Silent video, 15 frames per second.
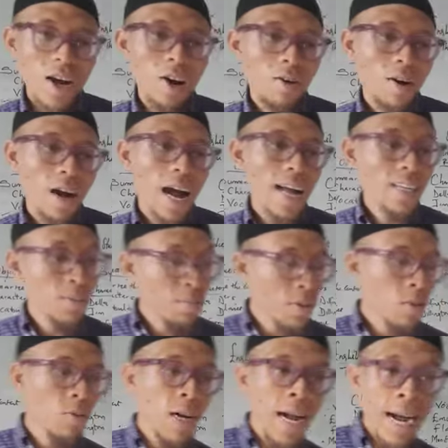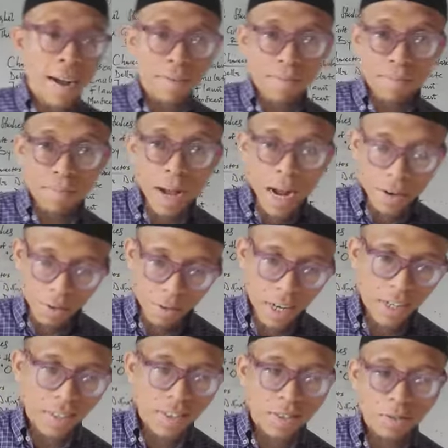Oh, I didn't we have
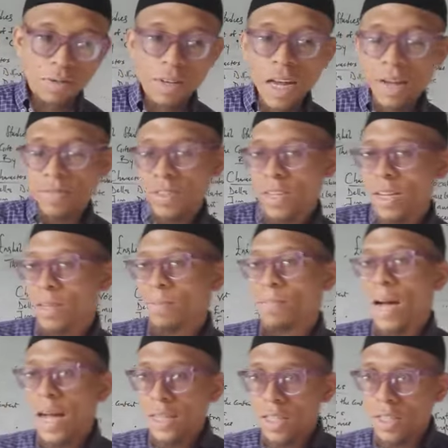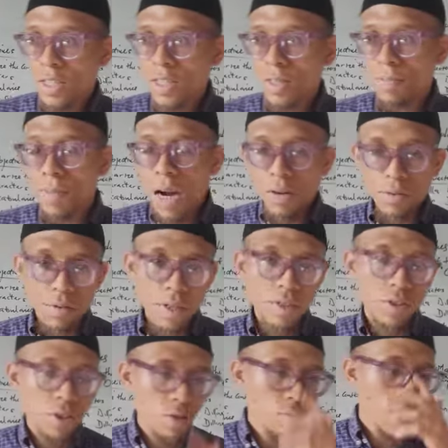Margaret. We'll have said
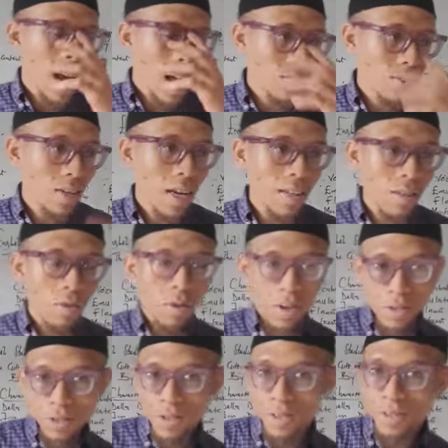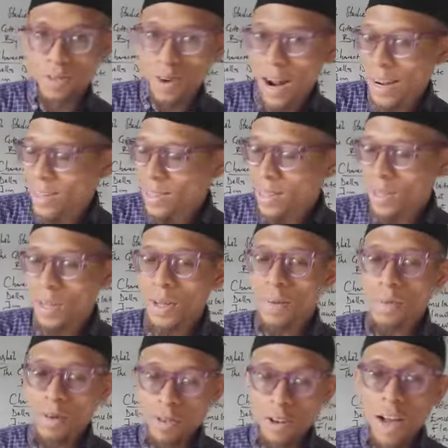Margaret should answer the question, right?
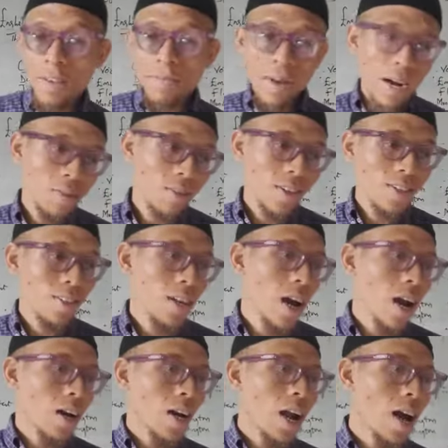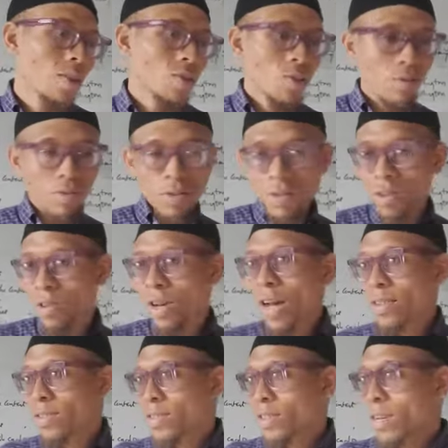But we don't have Margaret in our class, so who's going to
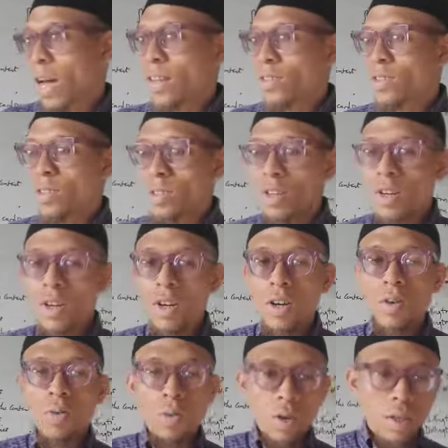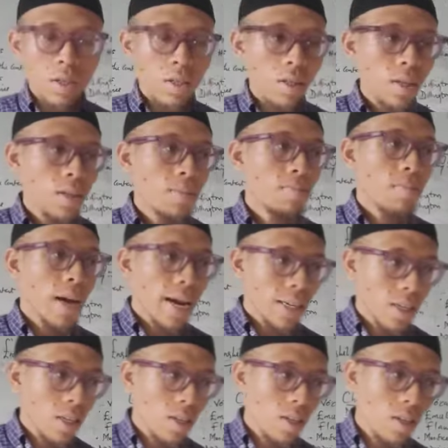answer that? What did
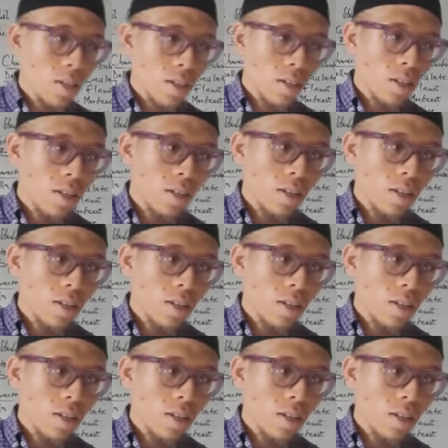Maggie